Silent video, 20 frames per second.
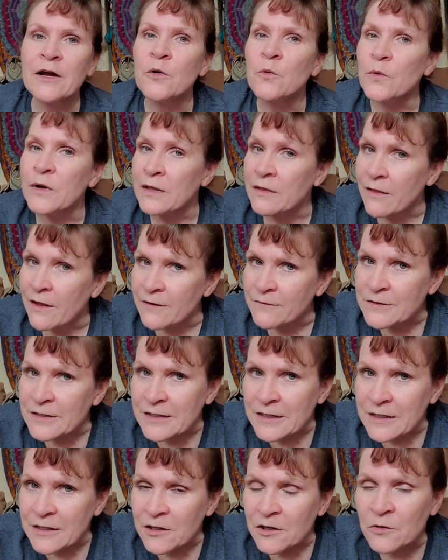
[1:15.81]
We love to
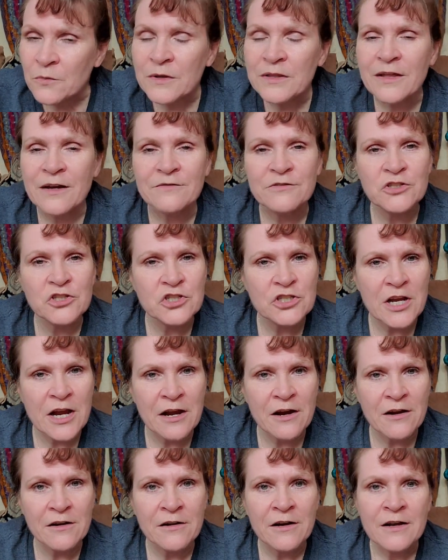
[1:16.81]
hear, we love to
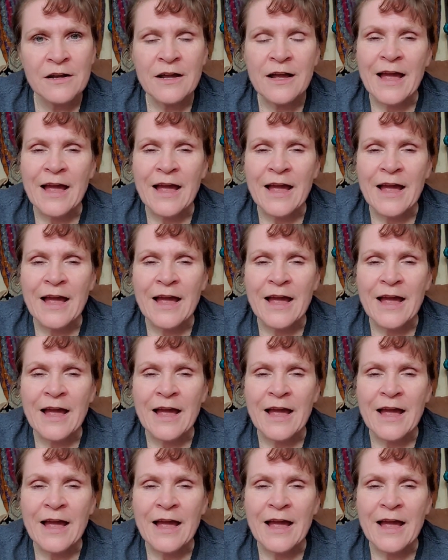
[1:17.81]
share.